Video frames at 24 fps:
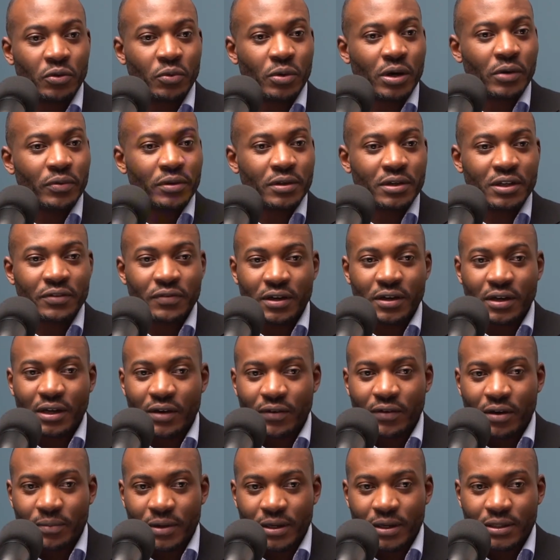work with different
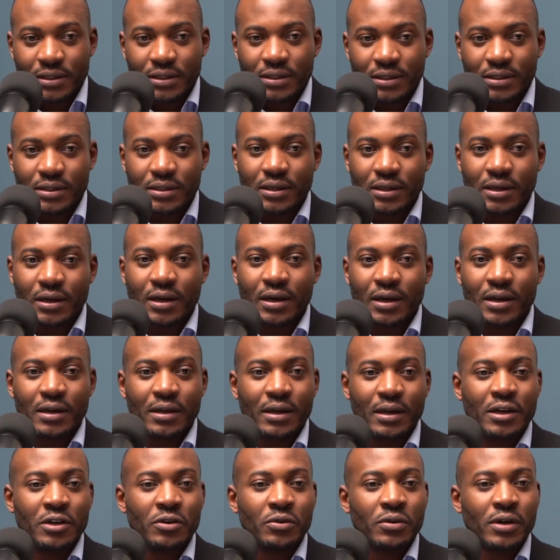governments
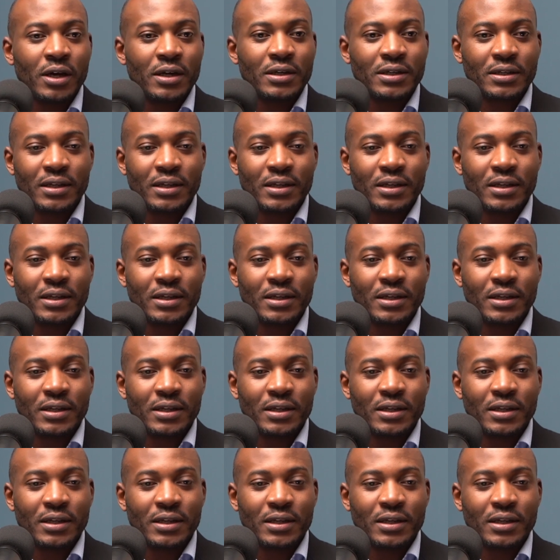and you look at